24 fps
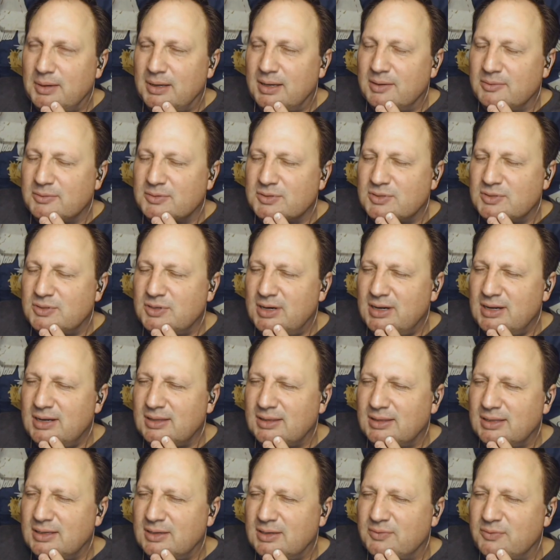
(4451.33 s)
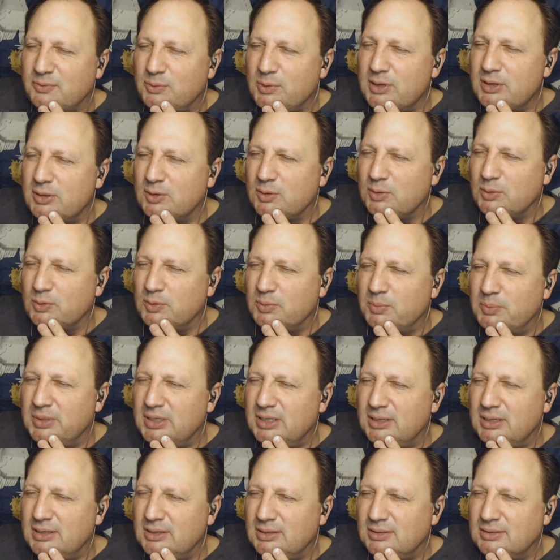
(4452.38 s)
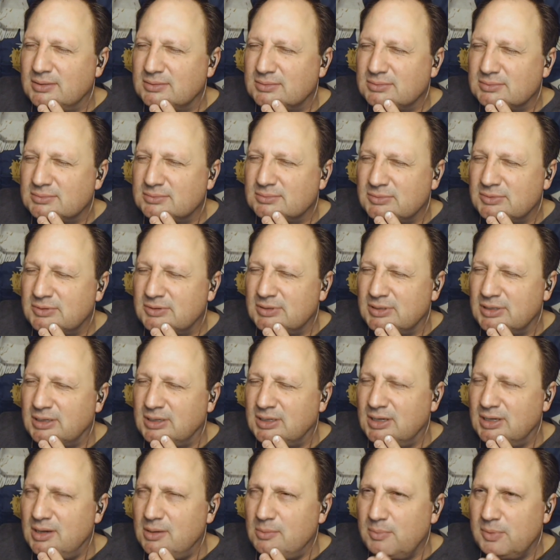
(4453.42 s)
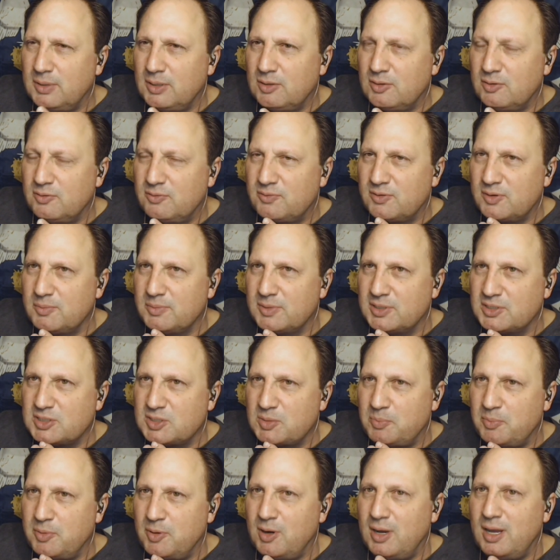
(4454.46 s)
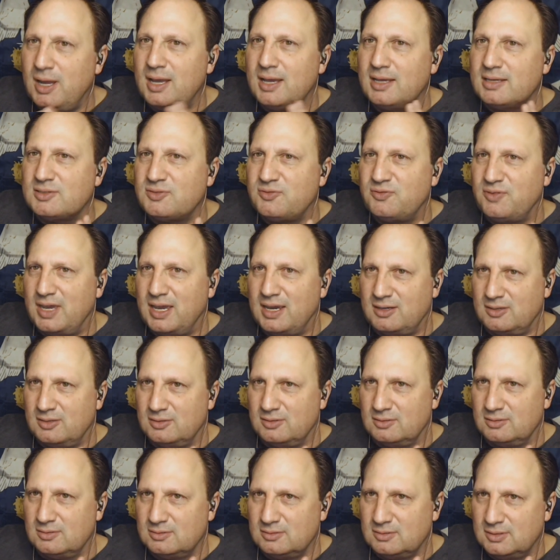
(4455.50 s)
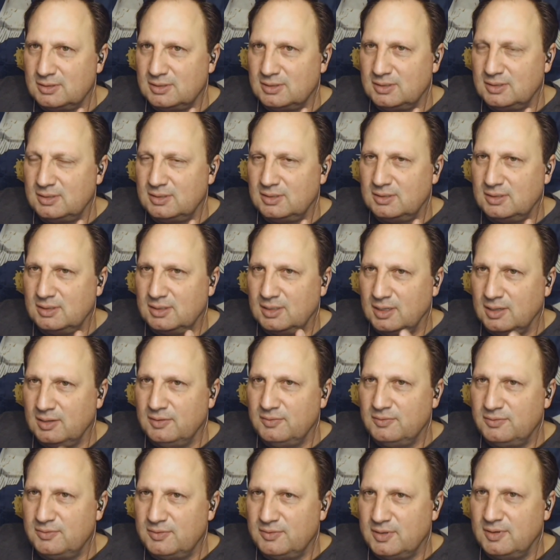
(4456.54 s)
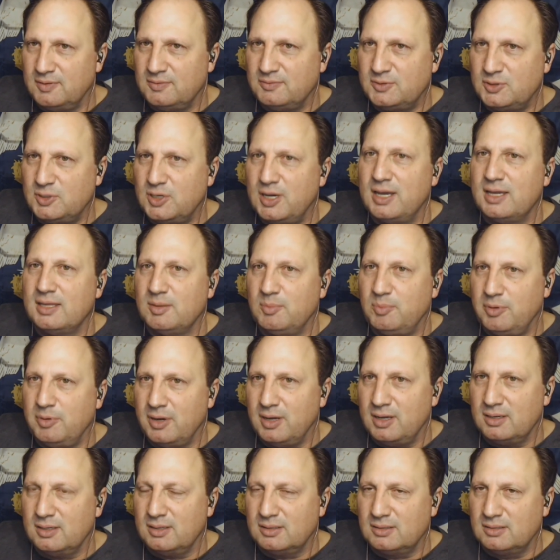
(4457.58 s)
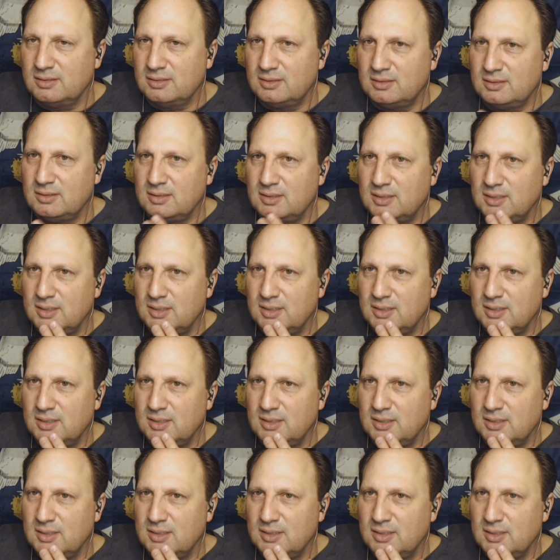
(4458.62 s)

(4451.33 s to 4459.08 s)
I was trying to think of whether it would be the gumbo from the surprise factor of trying the product.